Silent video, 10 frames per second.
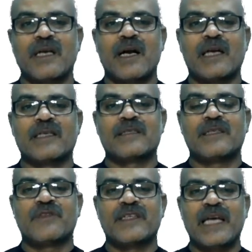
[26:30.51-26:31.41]
And
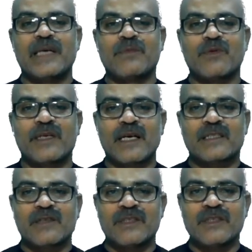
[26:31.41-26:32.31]
different type of
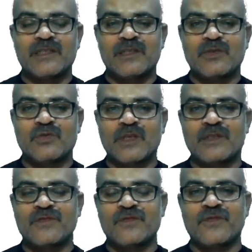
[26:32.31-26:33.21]
reduction we
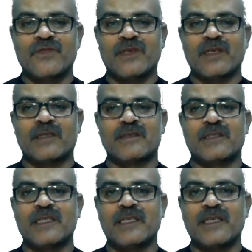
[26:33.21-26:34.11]
usually
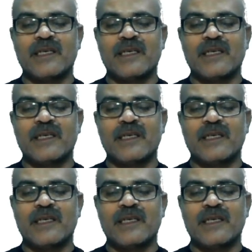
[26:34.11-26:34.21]
see